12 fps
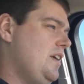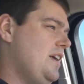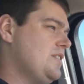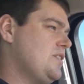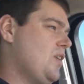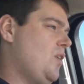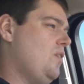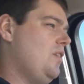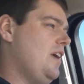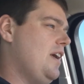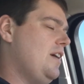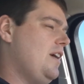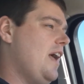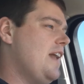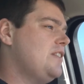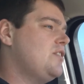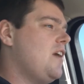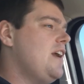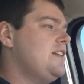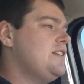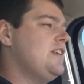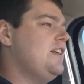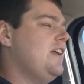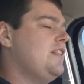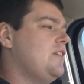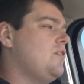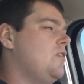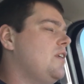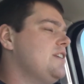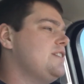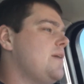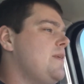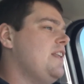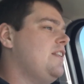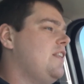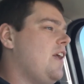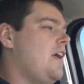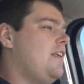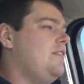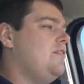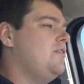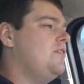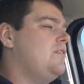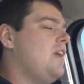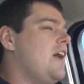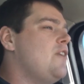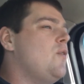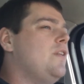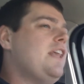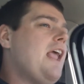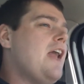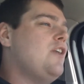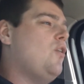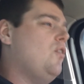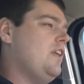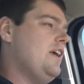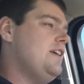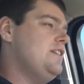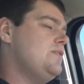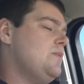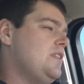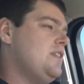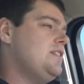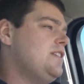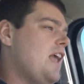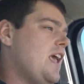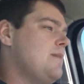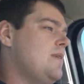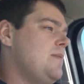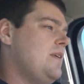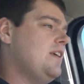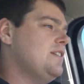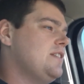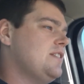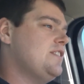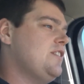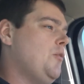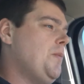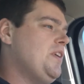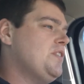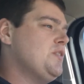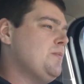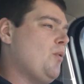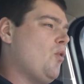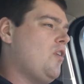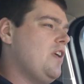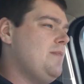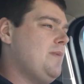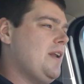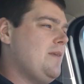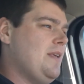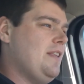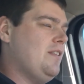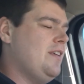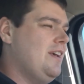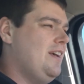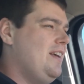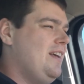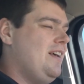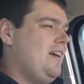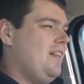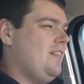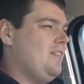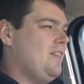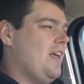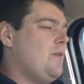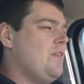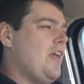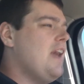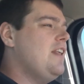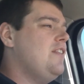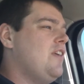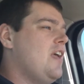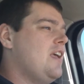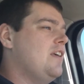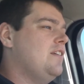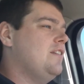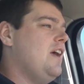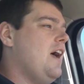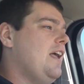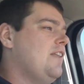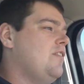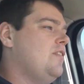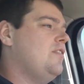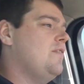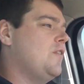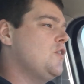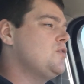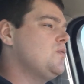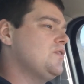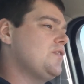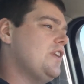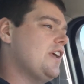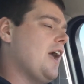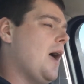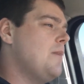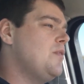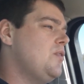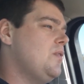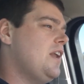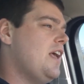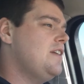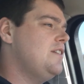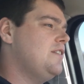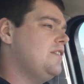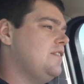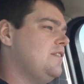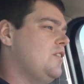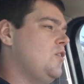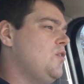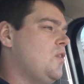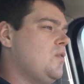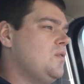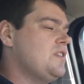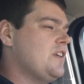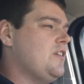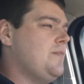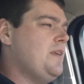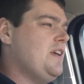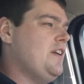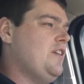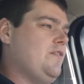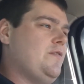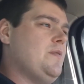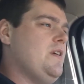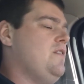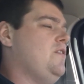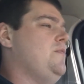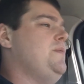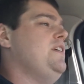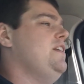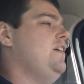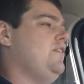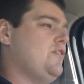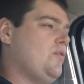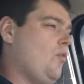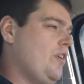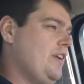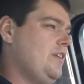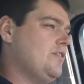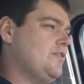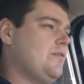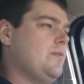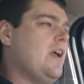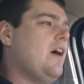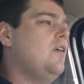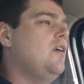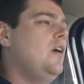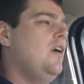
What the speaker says: Yeah, so, and it's great to see like because I mean I don't know what the end goal is with this game. I mean, because it's still being supported, but I mean, like with anything, like the virtual is going to come to an end. Who knows? It could be a year from now. It could be another 20 years from now.